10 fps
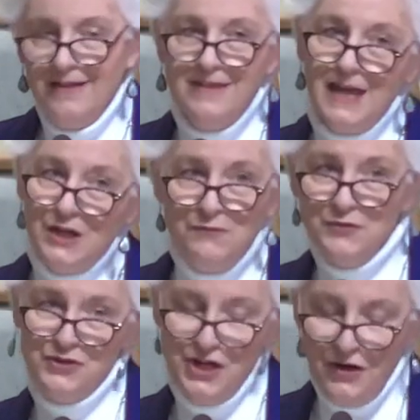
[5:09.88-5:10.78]
Thank you
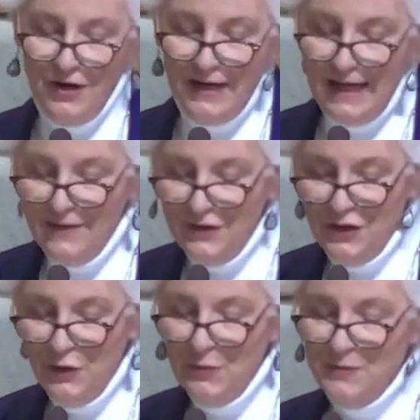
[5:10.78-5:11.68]
for sharing in
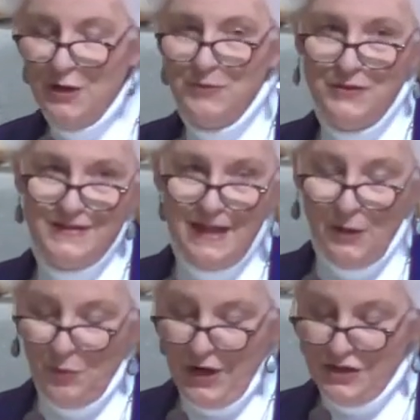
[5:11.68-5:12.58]
the UMW
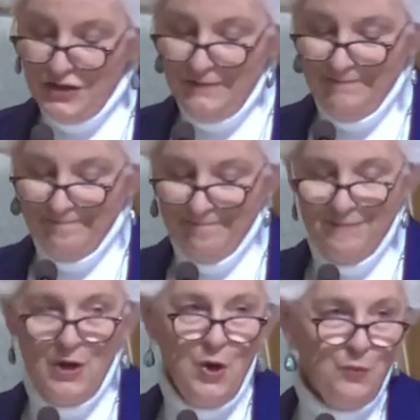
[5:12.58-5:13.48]
celebration.
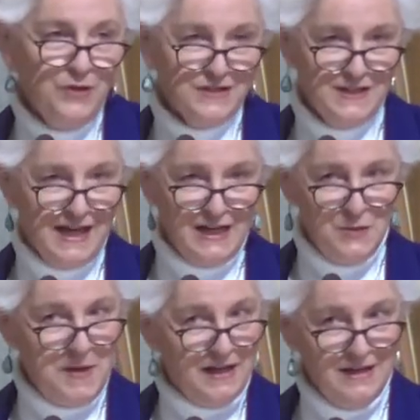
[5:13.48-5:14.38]
We're
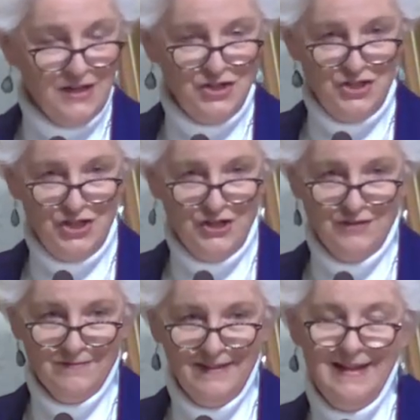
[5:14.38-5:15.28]
excited about next
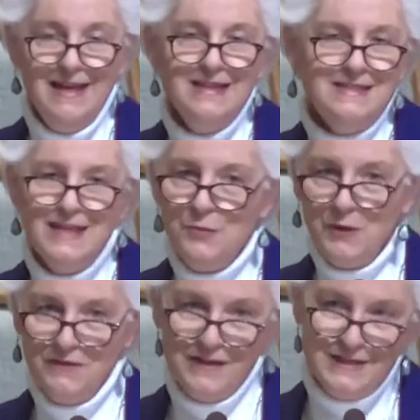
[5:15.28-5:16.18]
year, and see
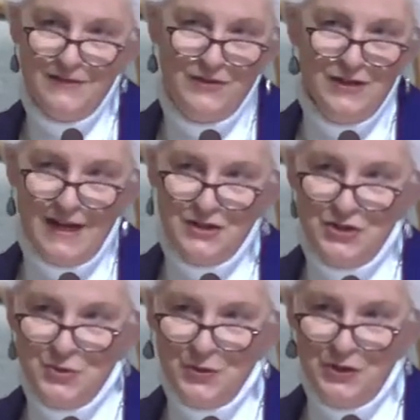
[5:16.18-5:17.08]
one of us if you'd like
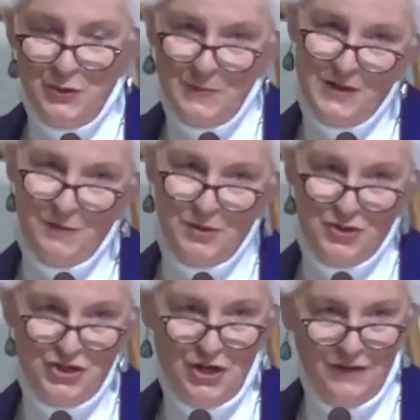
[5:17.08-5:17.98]
to join UMW
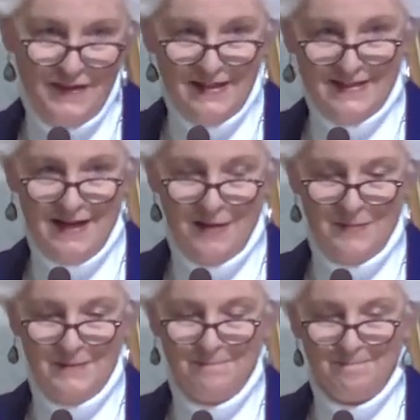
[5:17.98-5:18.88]
and share in the
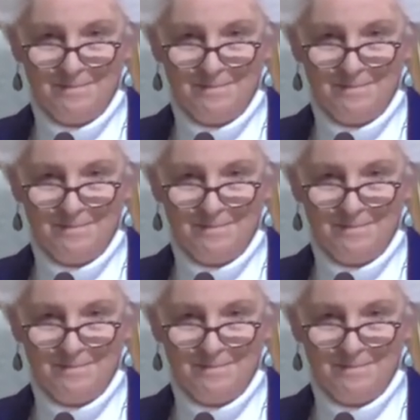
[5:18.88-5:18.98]
excitement.